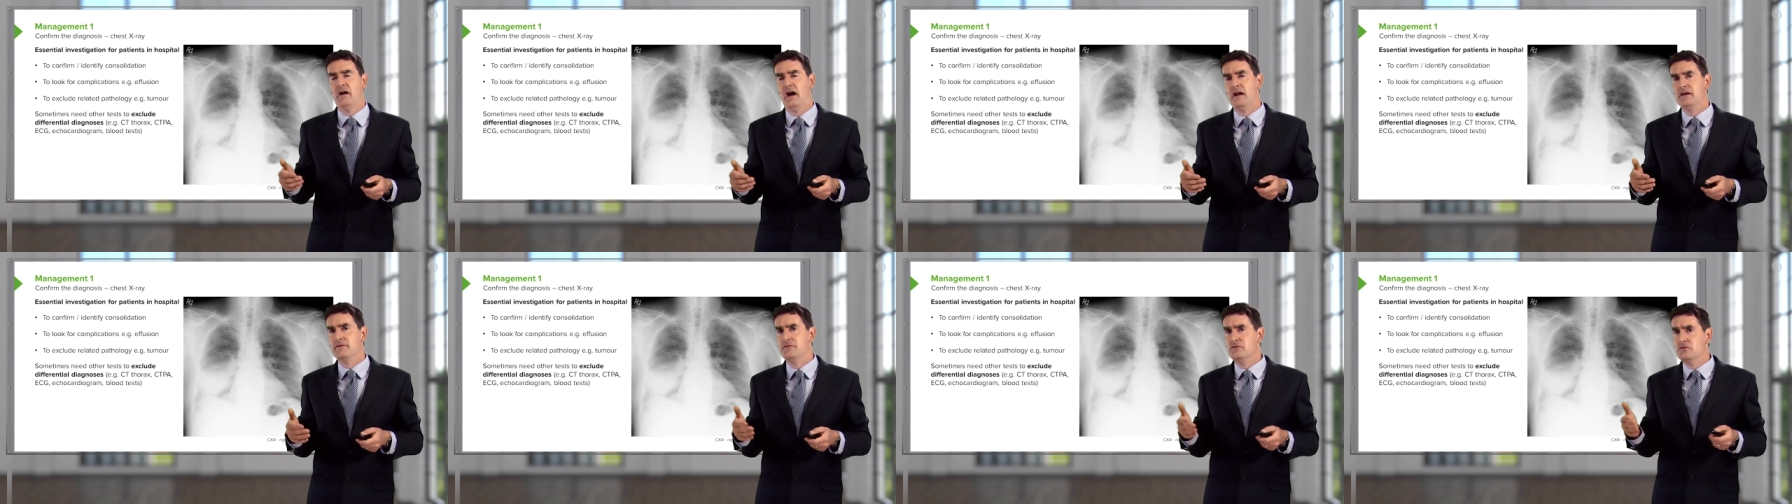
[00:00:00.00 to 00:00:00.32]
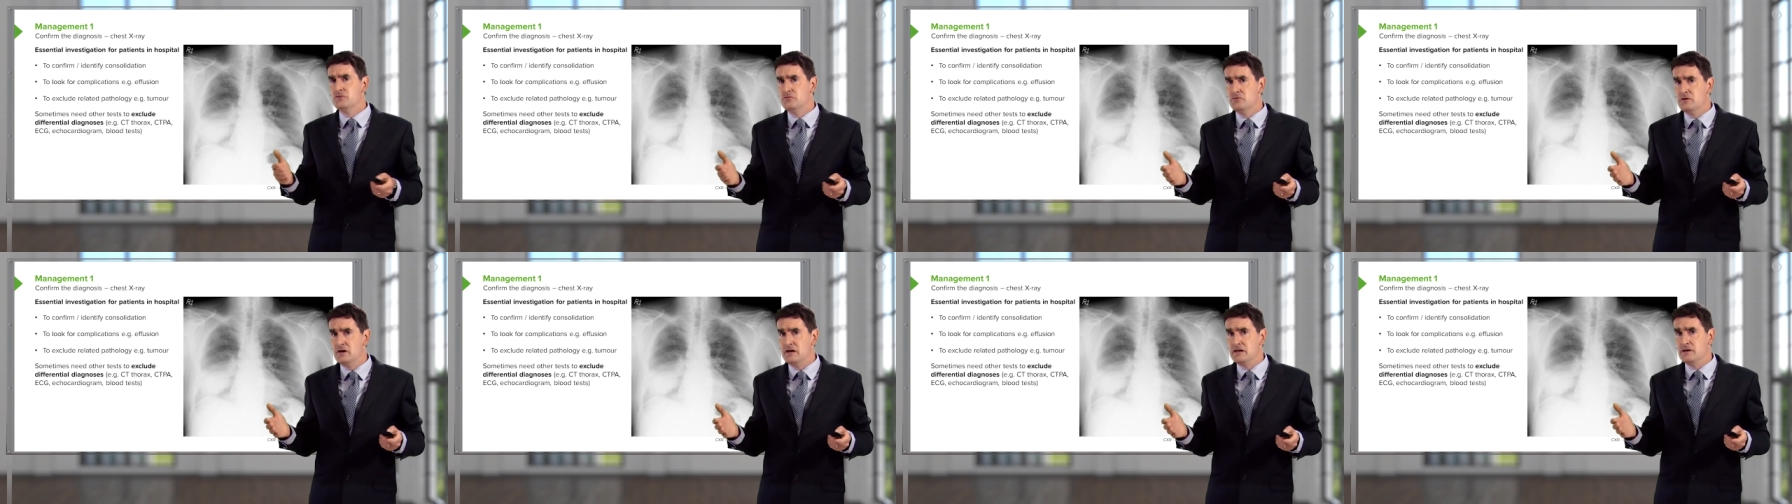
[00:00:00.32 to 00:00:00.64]
And if
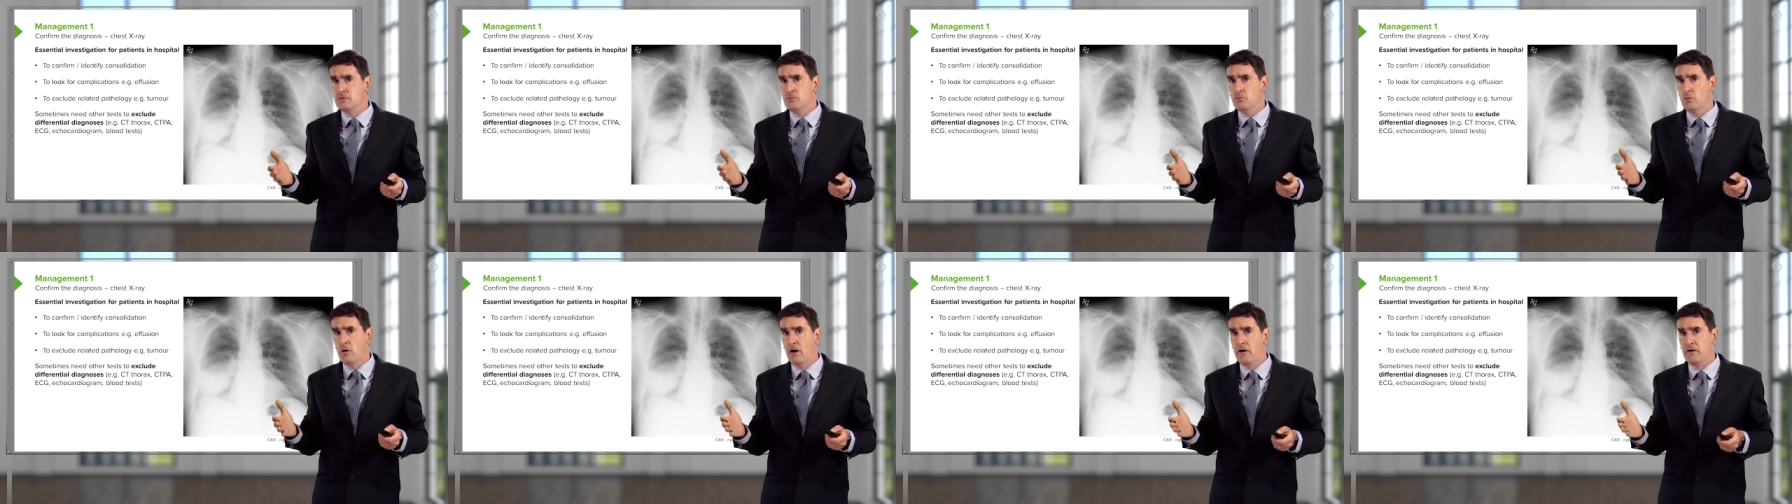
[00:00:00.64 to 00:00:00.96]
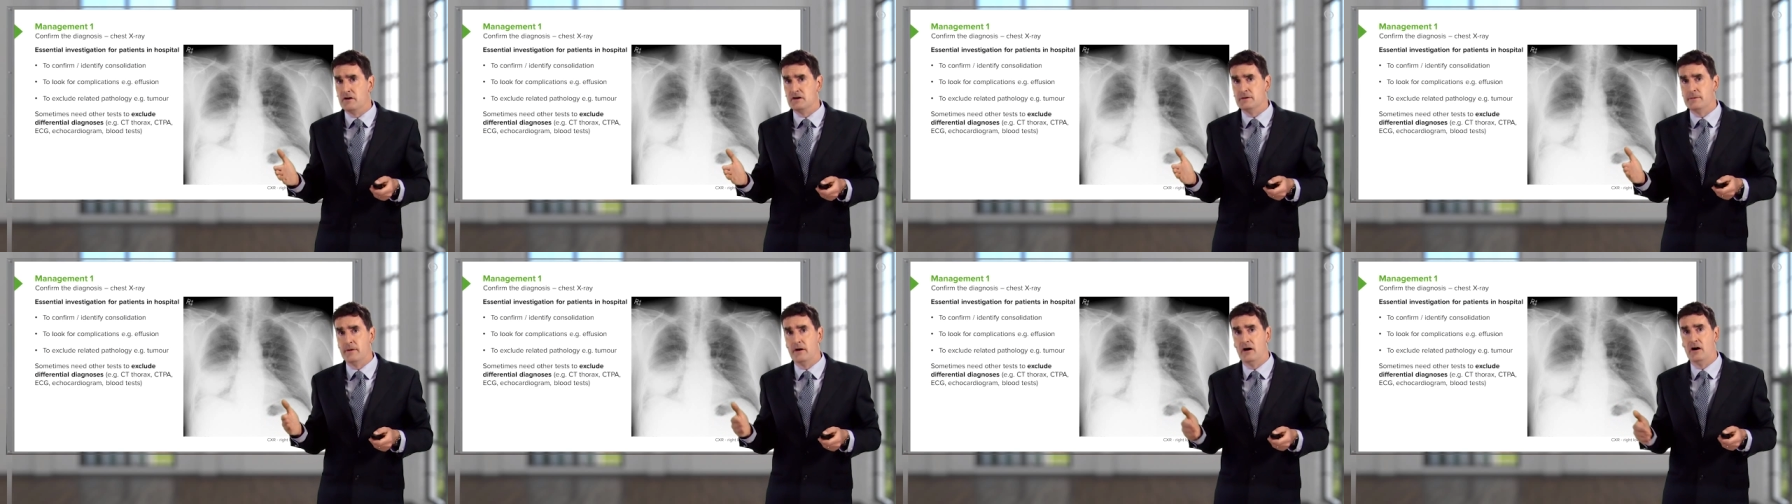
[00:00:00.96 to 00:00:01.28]
you're really
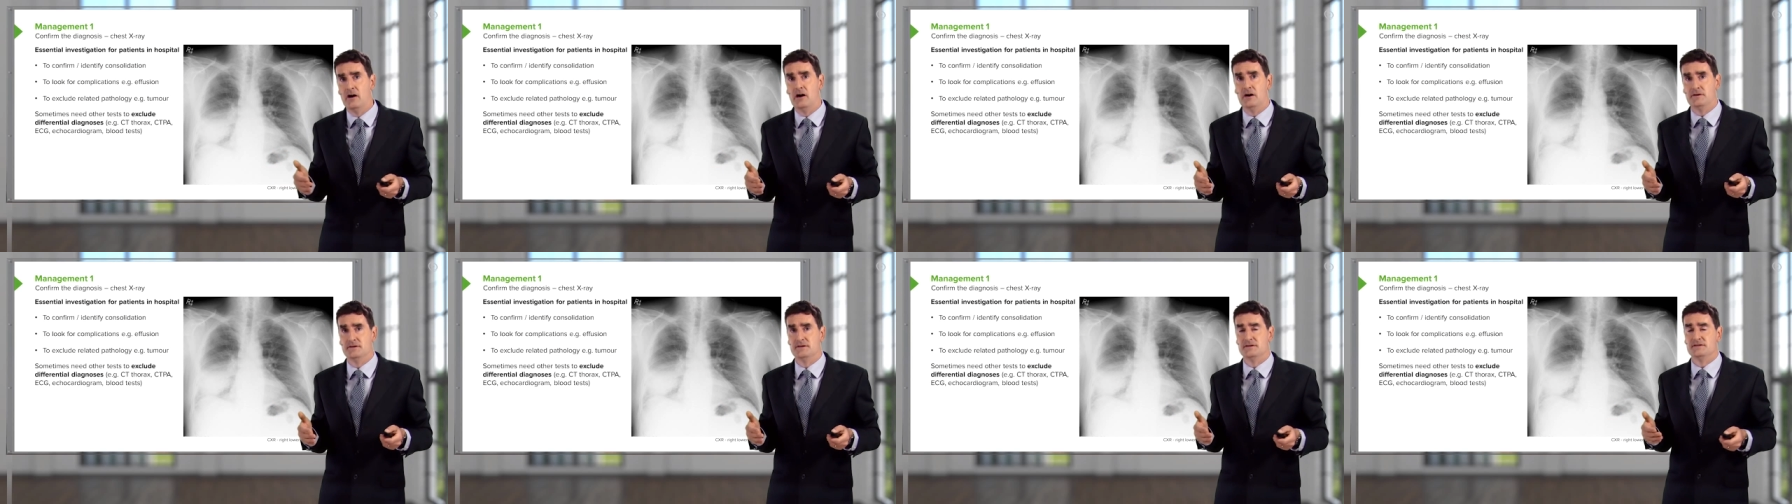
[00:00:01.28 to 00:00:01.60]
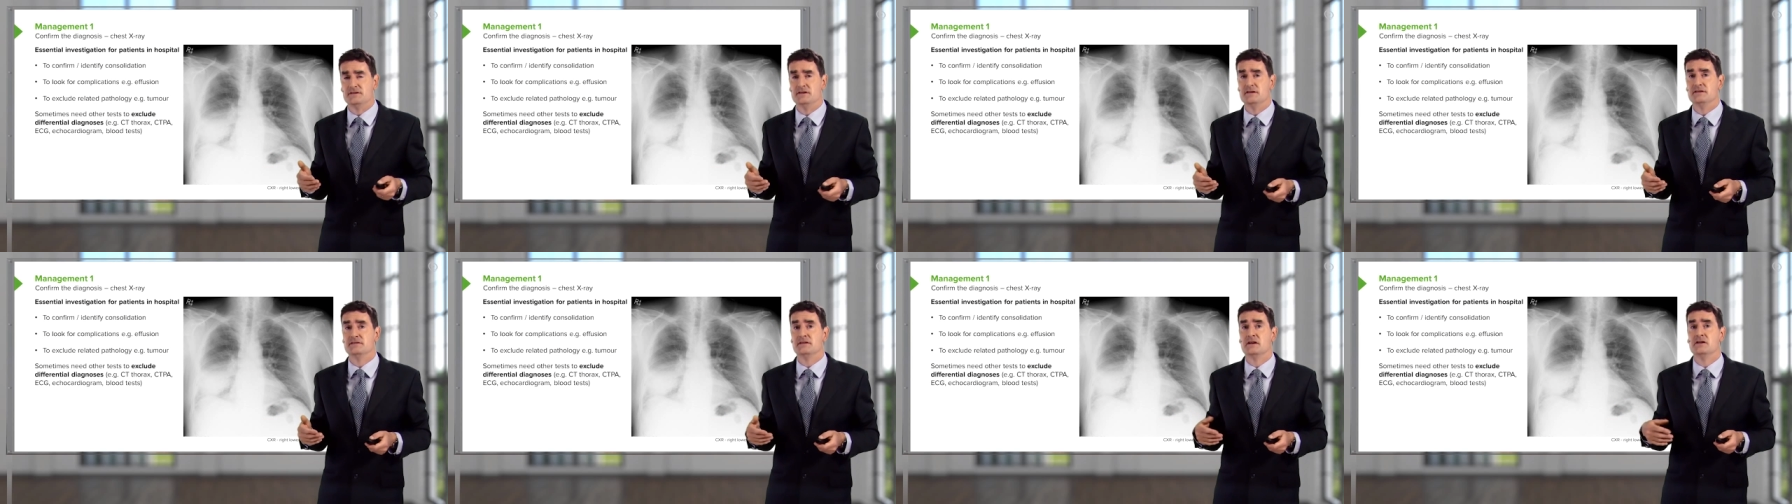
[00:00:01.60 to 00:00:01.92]
worried about heart
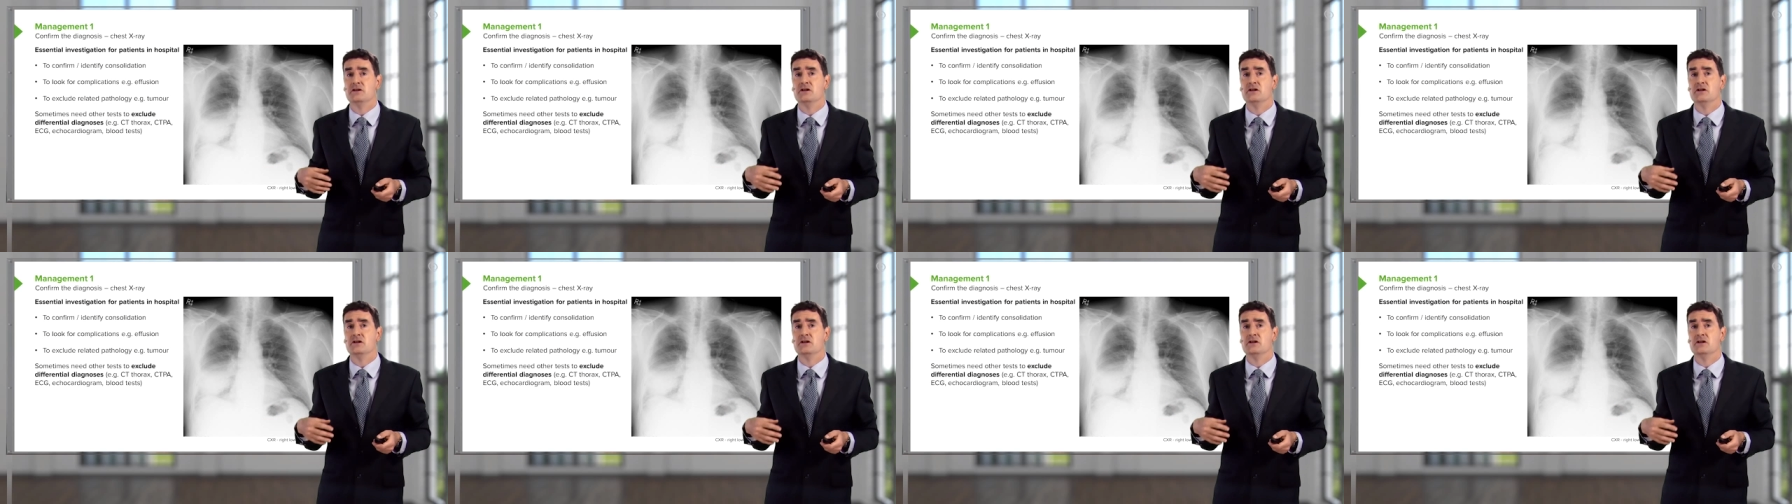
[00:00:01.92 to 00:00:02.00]
disease,